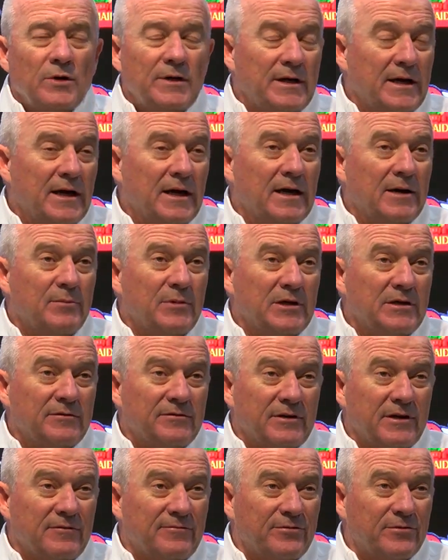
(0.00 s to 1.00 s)
Well, yeah.
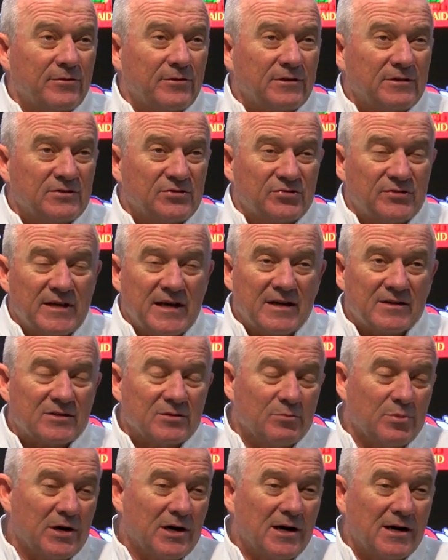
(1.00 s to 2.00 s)
If they're going to stack
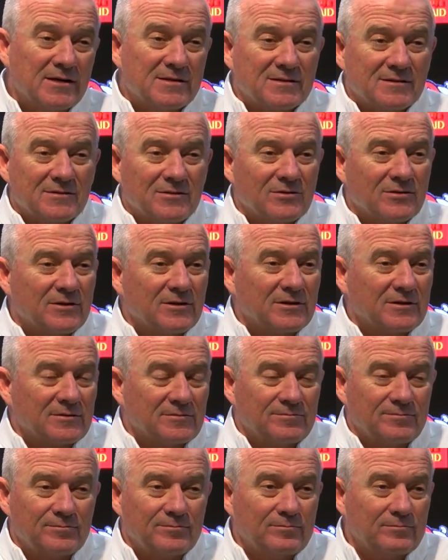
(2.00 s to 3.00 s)
the box and they're going to,